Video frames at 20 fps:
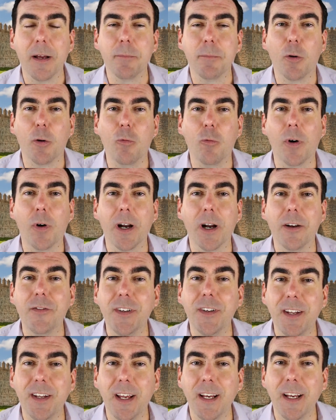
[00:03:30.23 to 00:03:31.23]
but what if
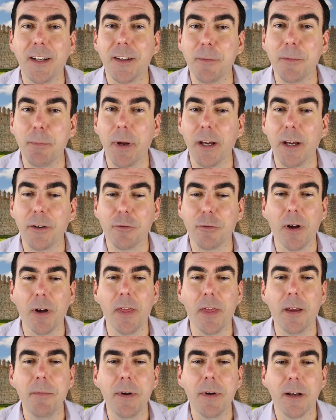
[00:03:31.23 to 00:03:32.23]
it takes the banks with
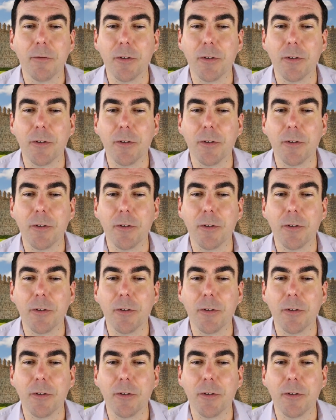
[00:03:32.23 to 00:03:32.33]
them?